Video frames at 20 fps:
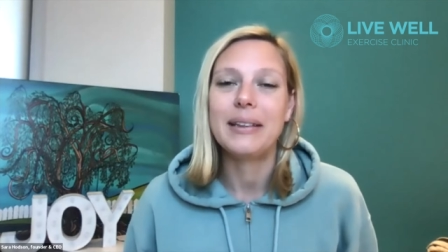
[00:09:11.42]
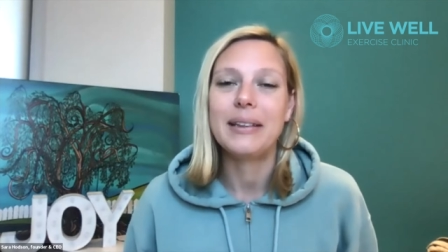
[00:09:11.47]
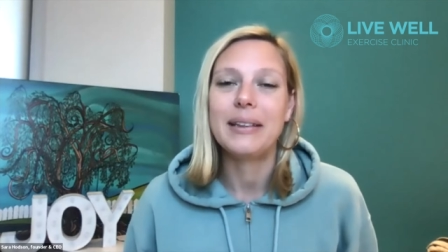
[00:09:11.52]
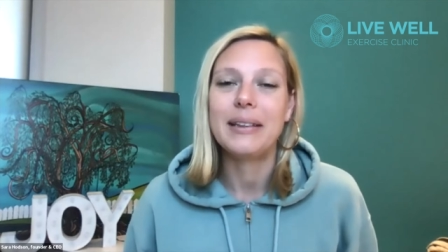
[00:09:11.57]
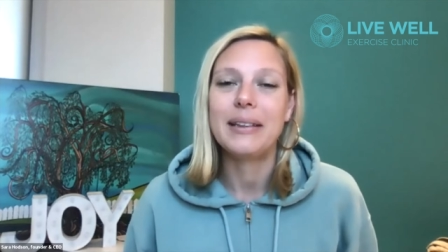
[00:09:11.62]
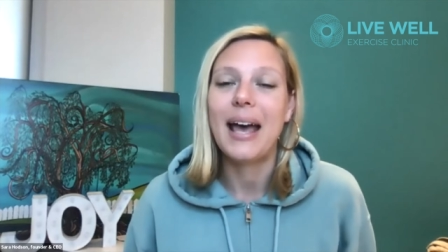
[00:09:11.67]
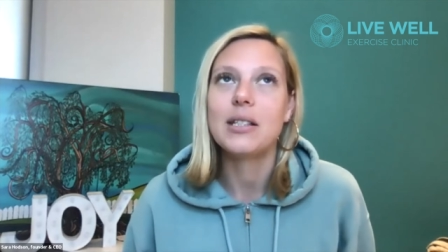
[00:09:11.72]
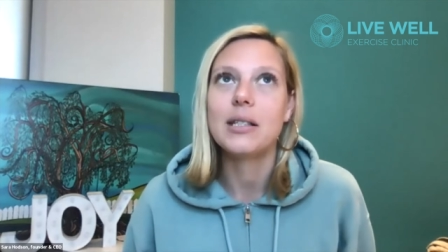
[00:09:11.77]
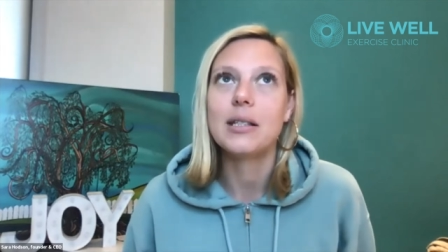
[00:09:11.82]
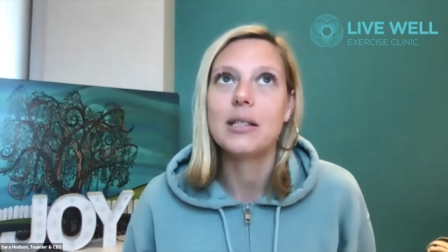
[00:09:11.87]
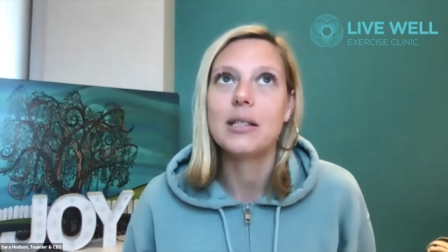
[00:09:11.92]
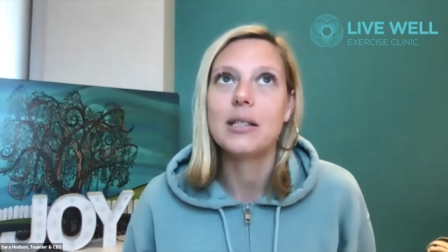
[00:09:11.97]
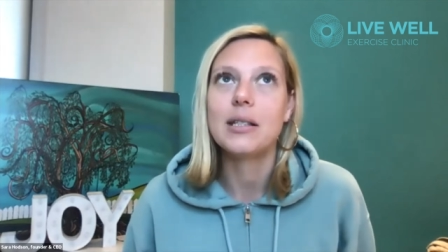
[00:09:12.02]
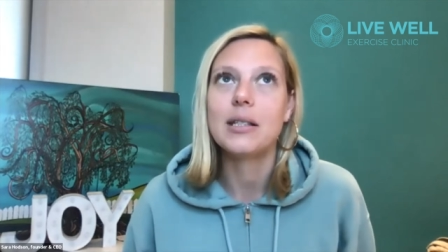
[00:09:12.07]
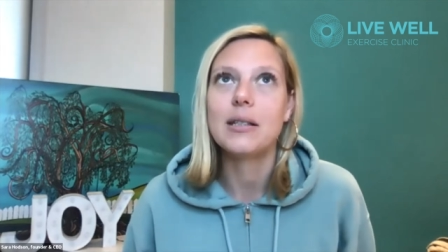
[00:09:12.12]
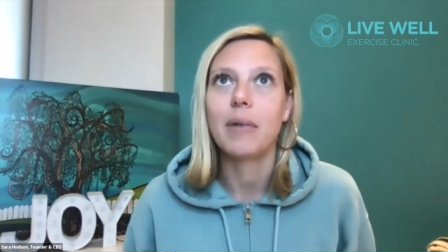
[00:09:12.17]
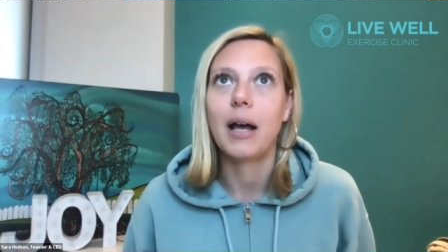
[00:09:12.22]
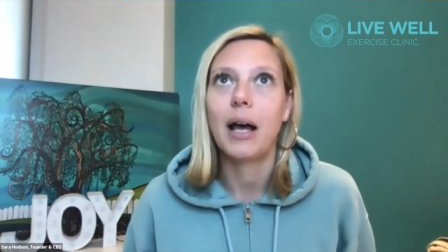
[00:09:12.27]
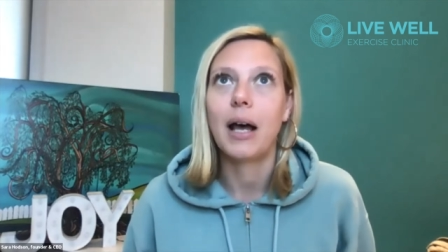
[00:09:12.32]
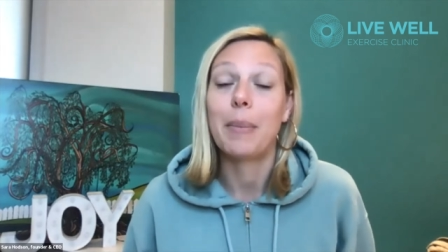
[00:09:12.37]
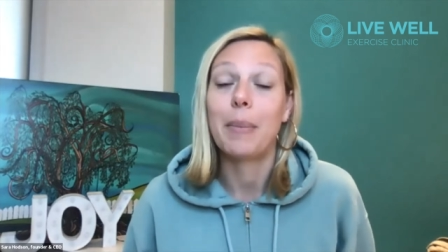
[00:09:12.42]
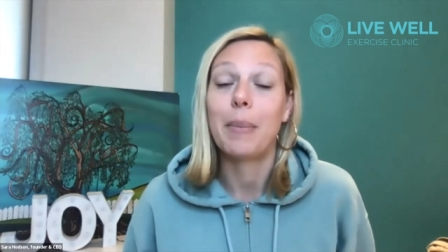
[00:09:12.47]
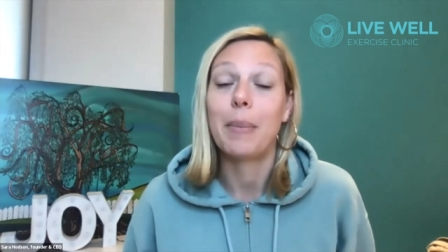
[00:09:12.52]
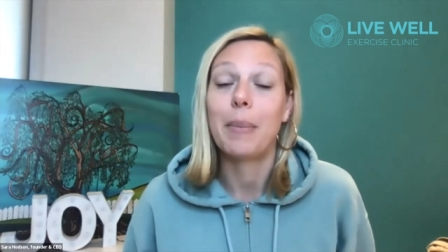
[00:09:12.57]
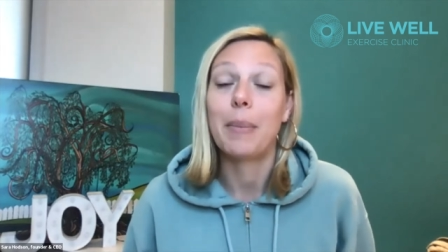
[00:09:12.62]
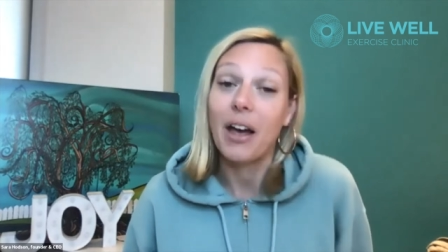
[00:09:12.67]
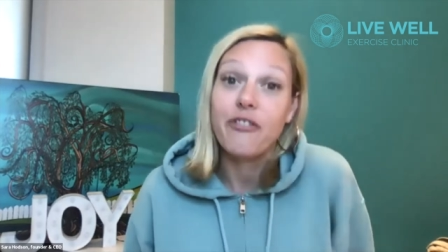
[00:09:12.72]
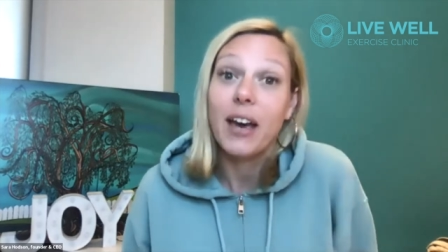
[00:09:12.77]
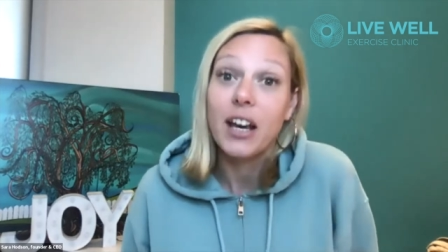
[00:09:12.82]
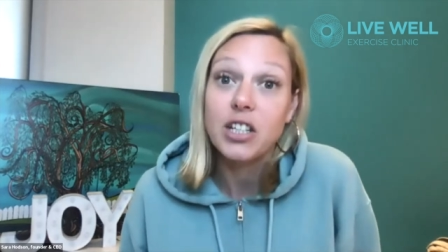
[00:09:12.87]
less
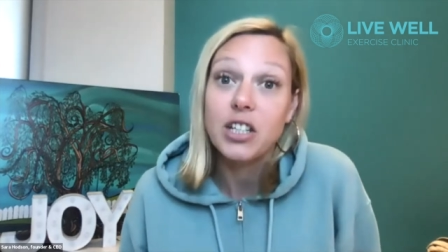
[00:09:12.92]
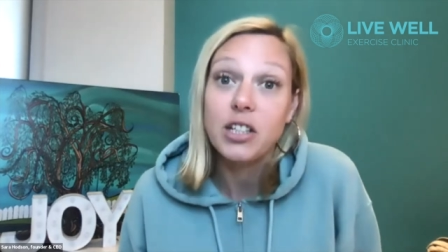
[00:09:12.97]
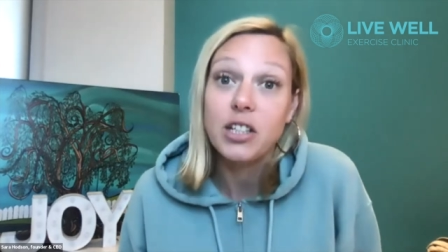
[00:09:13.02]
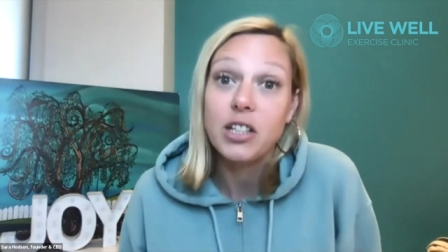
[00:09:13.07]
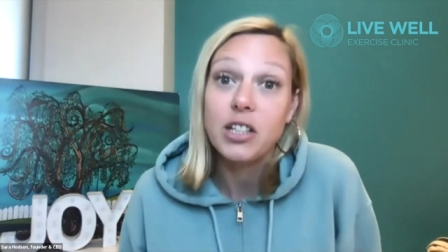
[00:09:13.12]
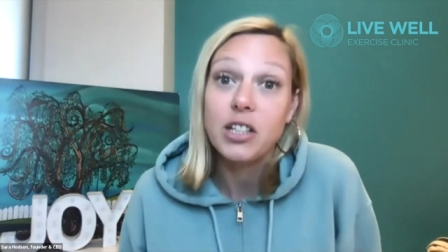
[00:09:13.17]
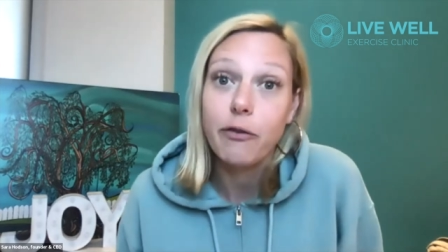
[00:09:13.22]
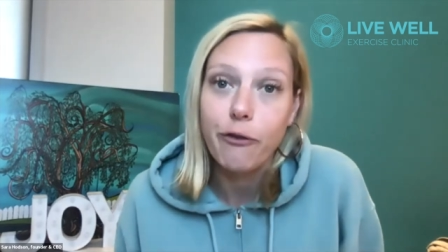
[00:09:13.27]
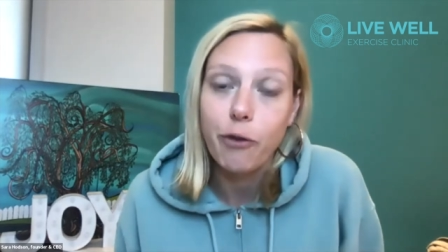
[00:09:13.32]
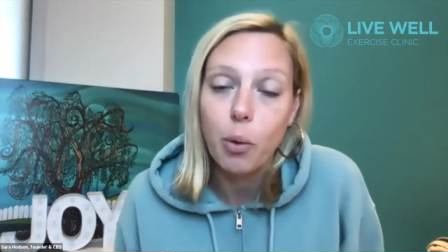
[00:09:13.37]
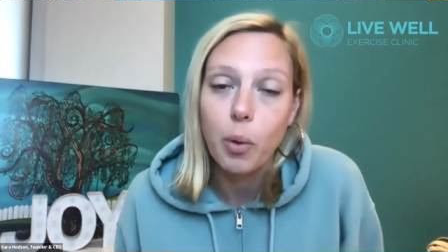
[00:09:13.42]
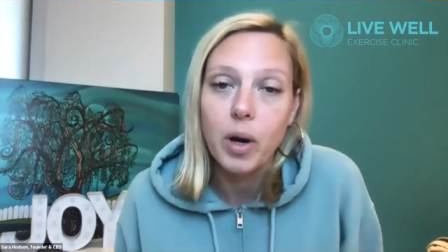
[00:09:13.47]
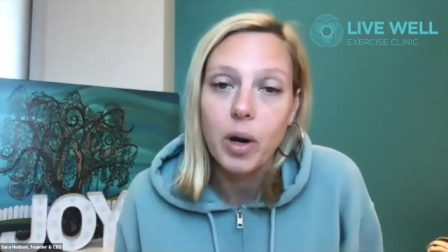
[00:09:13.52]
effective